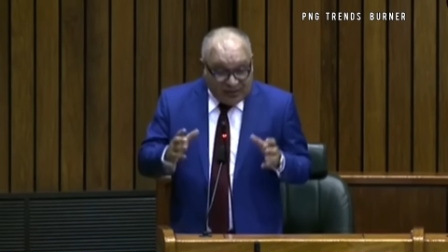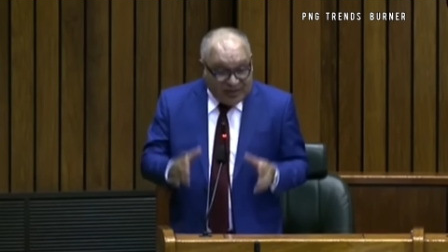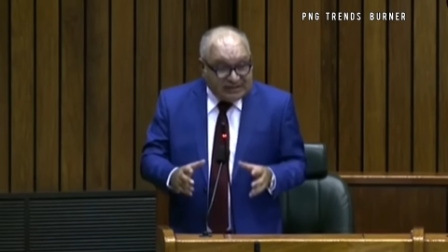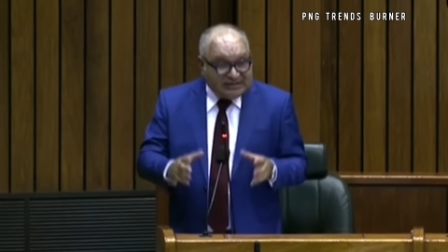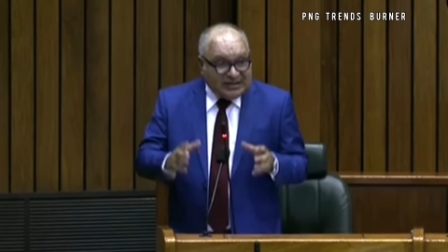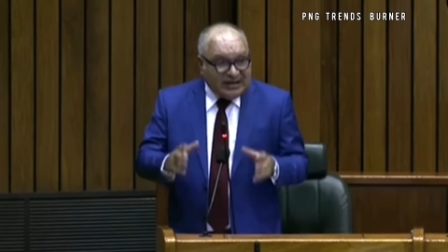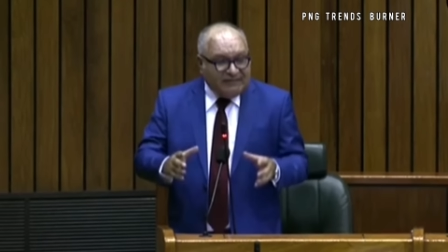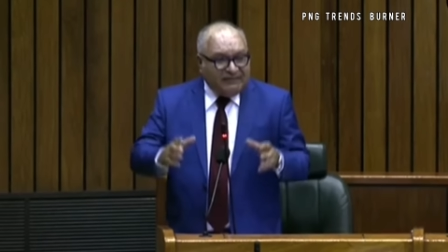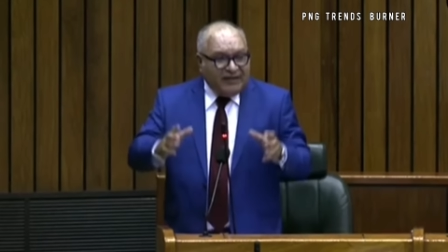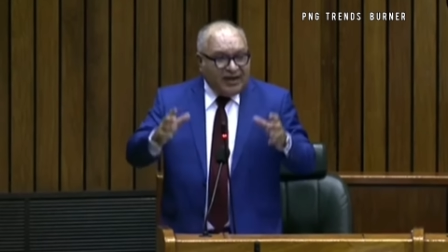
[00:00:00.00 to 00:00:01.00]
conditions, they
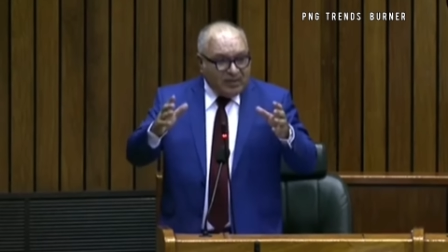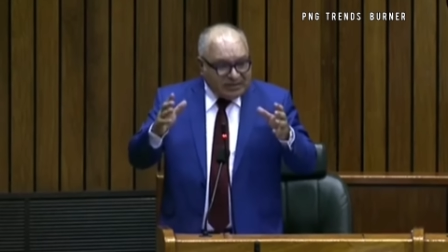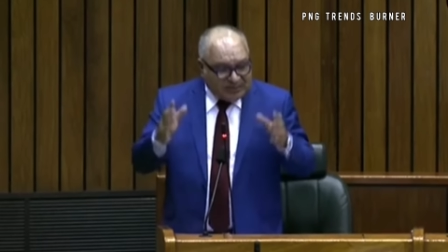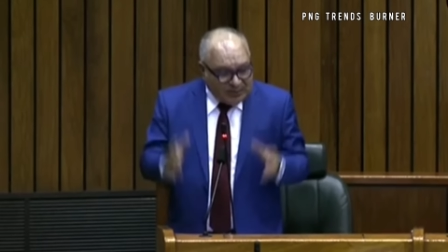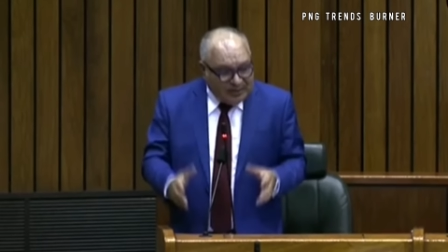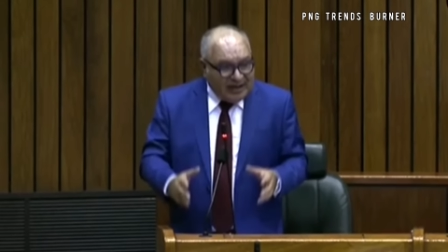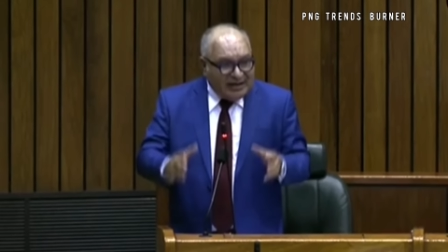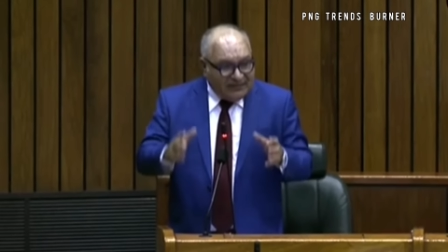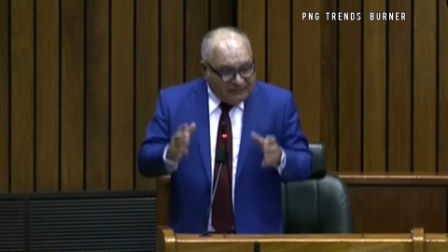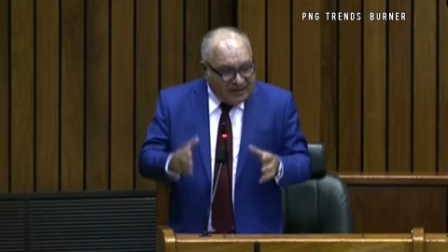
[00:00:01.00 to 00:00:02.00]
are far worse today
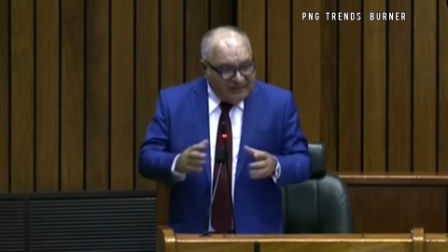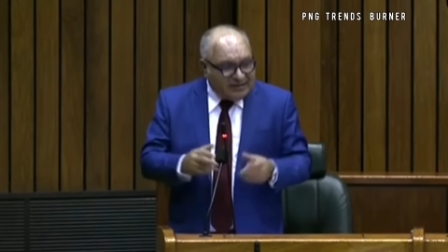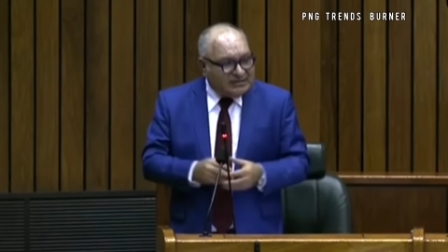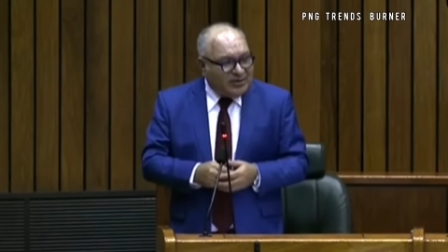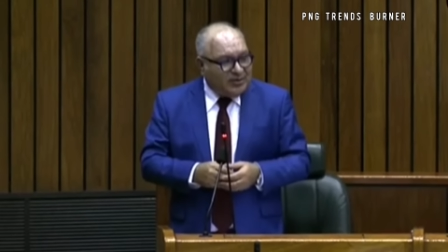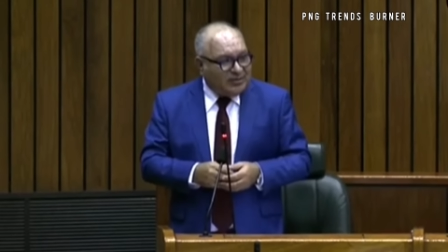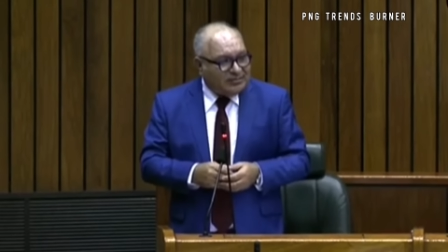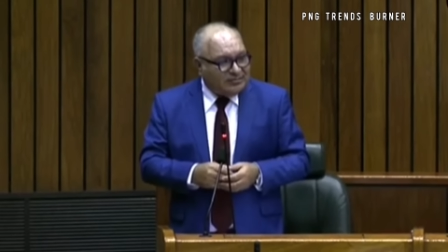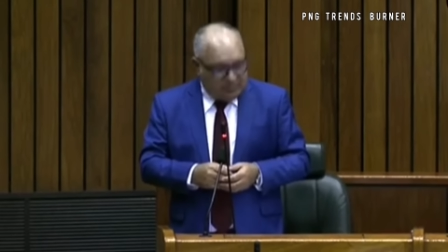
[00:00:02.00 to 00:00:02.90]
than 5 years ago.